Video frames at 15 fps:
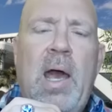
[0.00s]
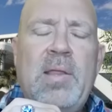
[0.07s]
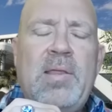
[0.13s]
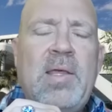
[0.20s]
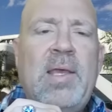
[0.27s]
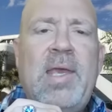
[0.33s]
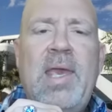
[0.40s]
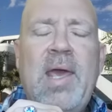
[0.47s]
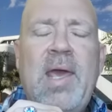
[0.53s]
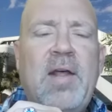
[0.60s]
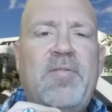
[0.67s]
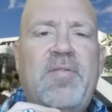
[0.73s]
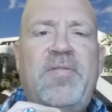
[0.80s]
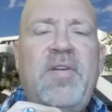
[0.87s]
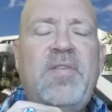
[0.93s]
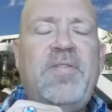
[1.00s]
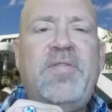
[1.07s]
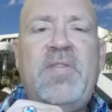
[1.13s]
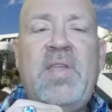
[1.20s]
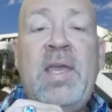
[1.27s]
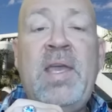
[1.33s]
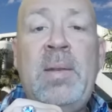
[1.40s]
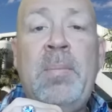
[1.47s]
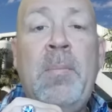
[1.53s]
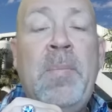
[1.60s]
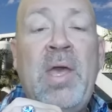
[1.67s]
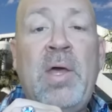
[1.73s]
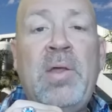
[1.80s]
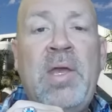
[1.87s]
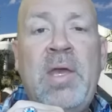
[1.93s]
I think he had a $15
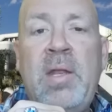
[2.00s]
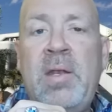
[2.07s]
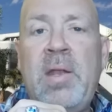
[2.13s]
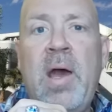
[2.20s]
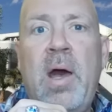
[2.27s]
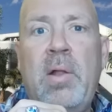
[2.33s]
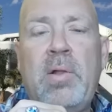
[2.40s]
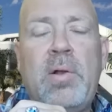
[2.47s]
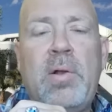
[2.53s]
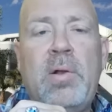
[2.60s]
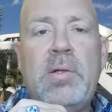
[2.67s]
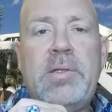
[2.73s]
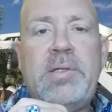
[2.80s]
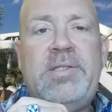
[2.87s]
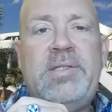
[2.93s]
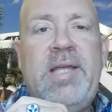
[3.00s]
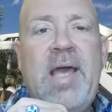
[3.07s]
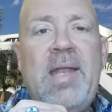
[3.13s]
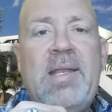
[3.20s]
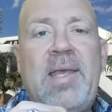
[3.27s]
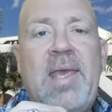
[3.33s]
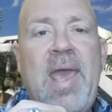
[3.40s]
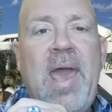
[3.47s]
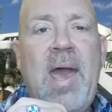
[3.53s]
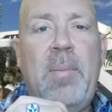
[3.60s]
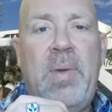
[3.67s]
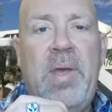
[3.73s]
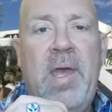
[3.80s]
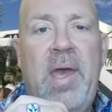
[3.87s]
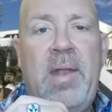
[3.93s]
million dead
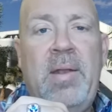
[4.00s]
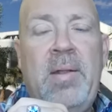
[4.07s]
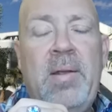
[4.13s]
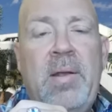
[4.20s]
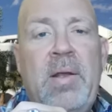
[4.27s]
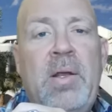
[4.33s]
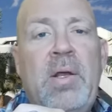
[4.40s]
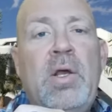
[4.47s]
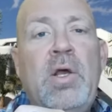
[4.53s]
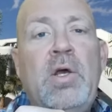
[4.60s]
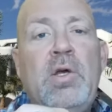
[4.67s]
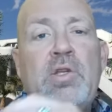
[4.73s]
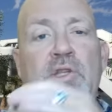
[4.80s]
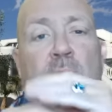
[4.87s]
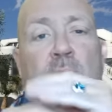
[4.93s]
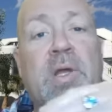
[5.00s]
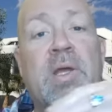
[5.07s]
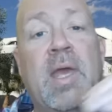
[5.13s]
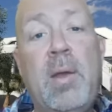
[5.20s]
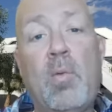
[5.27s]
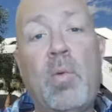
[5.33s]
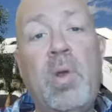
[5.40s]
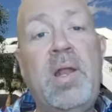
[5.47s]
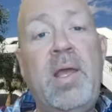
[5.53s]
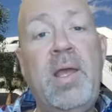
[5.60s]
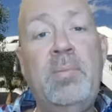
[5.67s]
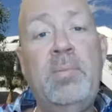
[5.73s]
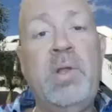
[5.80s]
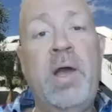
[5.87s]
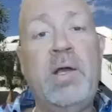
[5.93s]
cap hit. So to get
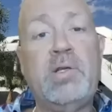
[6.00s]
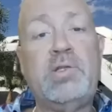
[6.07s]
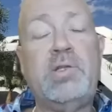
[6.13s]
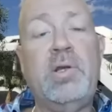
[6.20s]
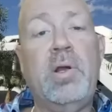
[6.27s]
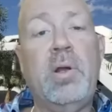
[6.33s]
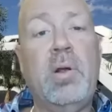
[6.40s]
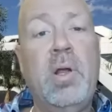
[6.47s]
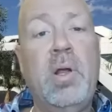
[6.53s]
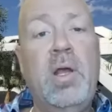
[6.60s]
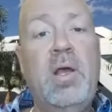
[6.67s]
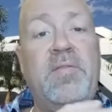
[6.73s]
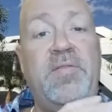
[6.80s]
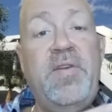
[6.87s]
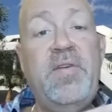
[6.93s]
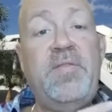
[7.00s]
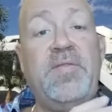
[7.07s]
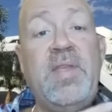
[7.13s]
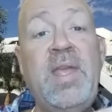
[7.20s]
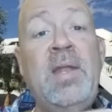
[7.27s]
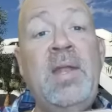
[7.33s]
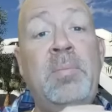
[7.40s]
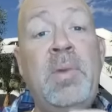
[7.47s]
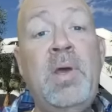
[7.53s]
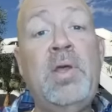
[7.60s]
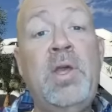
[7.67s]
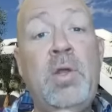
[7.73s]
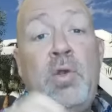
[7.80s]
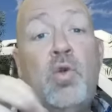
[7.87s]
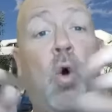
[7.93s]
of him last year, $15
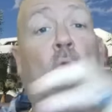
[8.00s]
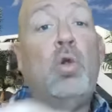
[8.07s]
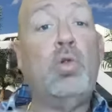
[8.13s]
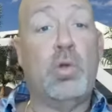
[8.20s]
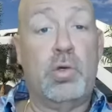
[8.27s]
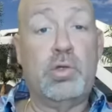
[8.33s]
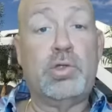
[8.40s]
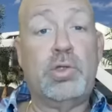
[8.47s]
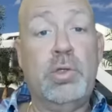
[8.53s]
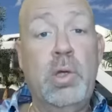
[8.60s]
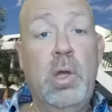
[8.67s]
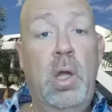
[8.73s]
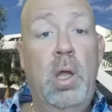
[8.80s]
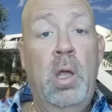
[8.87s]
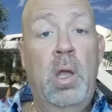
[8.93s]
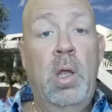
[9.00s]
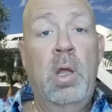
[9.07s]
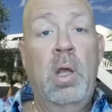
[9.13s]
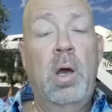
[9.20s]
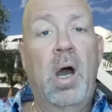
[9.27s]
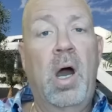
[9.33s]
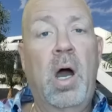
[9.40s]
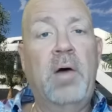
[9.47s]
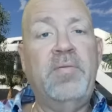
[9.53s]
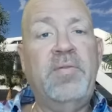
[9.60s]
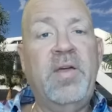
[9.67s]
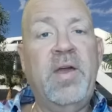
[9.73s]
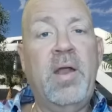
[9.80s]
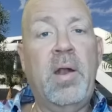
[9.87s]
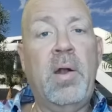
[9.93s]
million
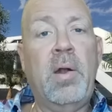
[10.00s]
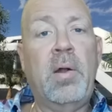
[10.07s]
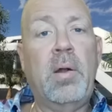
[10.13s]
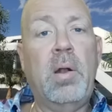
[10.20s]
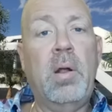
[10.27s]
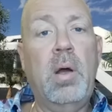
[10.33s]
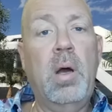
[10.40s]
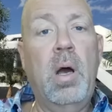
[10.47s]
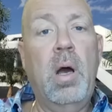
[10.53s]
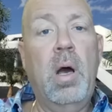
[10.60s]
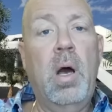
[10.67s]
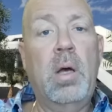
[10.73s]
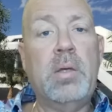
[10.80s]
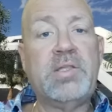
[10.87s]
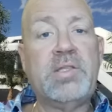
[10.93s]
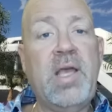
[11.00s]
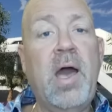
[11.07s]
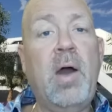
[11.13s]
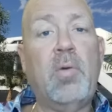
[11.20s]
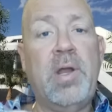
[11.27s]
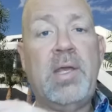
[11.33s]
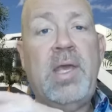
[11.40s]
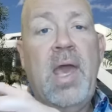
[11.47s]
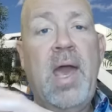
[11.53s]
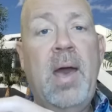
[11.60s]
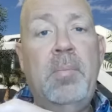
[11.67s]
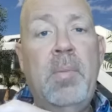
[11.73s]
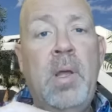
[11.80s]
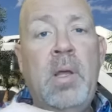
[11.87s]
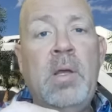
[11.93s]
of their salary
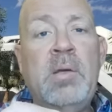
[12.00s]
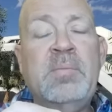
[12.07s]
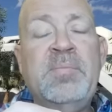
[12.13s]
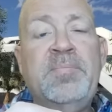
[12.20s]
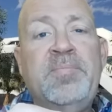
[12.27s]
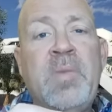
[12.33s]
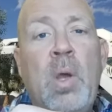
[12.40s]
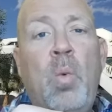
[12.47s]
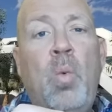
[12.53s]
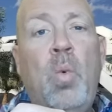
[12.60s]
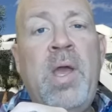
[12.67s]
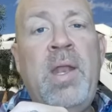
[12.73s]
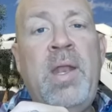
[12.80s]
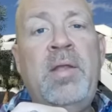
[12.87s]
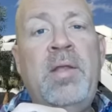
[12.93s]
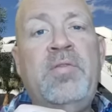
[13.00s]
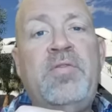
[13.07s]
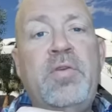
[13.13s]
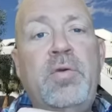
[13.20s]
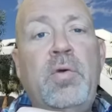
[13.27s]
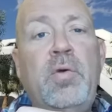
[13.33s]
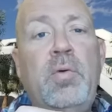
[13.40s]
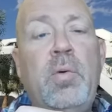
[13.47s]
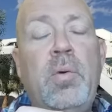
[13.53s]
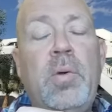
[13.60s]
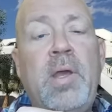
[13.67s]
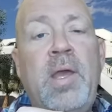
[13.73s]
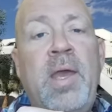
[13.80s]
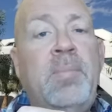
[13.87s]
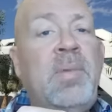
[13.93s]
cap went into
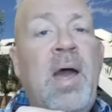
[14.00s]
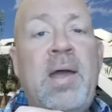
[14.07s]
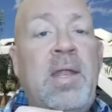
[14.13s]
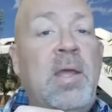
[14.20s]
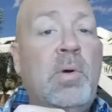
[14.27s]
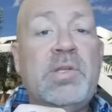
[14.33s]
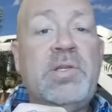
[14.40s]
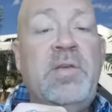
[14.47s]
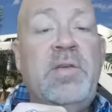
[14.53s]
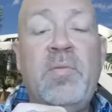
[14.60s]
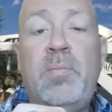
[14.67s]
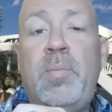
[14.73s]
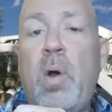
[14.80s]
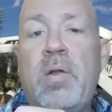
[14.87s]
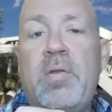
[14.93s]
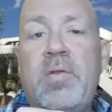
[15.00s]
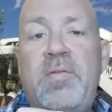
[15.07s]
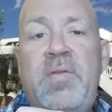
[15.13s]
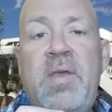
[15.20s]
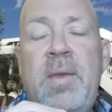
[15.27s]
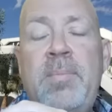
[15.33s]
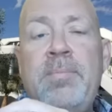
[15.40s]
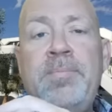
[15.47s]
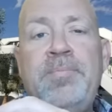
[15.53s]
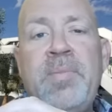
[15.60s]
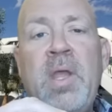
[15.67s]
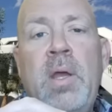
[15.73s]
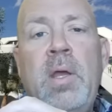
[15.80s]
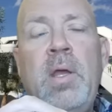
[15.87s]
him now, and he wasn't even part of the team.